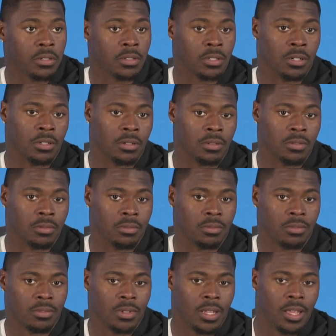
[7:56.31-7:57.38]
So
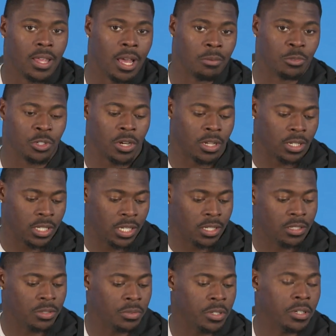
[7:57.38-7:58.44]
I'm trying to get
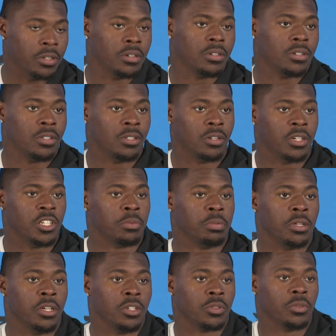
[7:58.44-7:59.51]
to where you know his
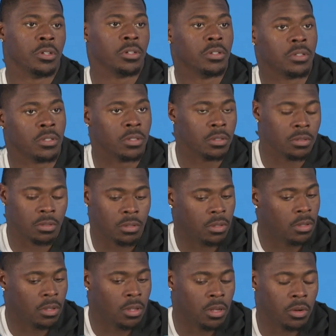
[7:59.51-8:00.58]
players were. So
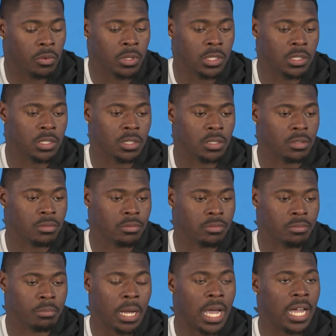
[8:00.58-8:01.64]
really, just
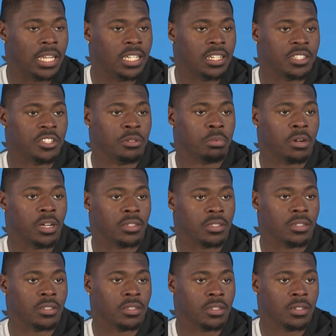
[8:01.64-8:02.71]
buying into the
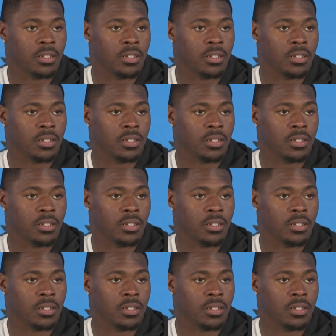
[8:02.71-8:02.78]
process.